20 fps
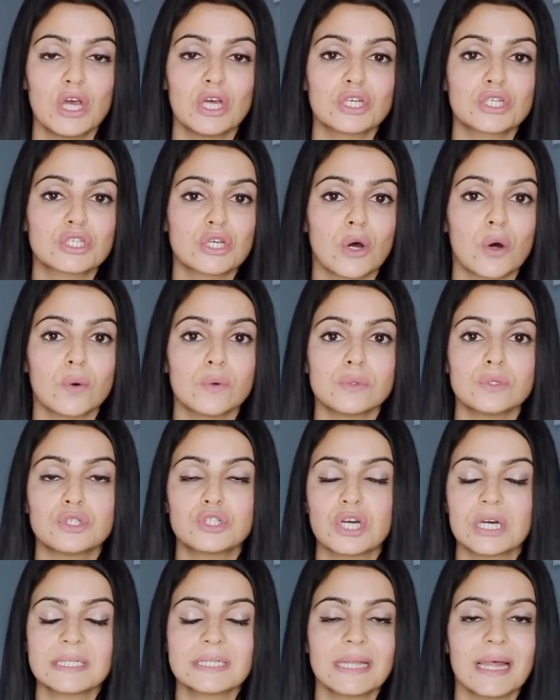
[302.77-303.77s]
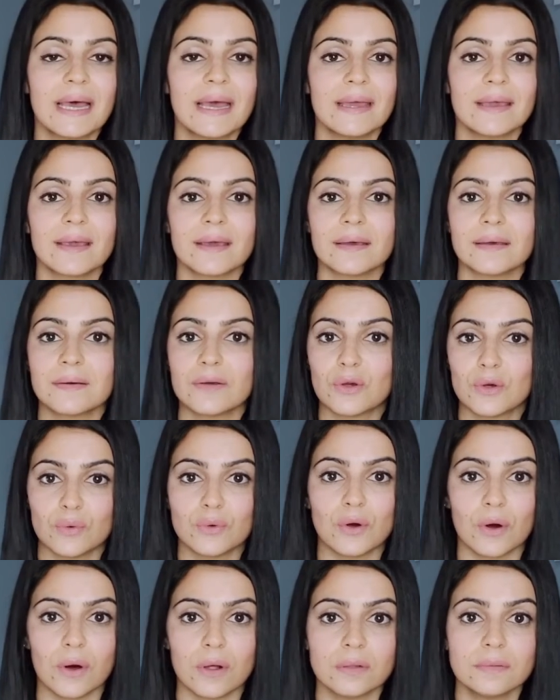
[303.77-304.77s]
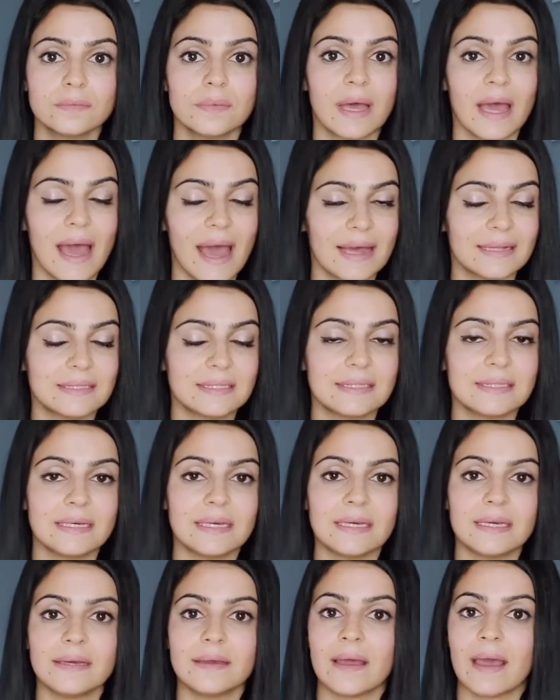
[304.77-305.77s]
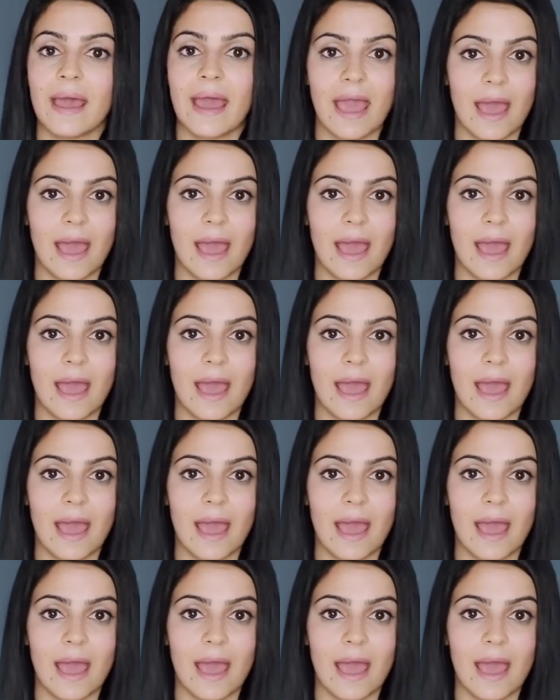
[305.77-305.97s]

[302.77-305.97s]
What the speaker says: So just like Google, Etsy,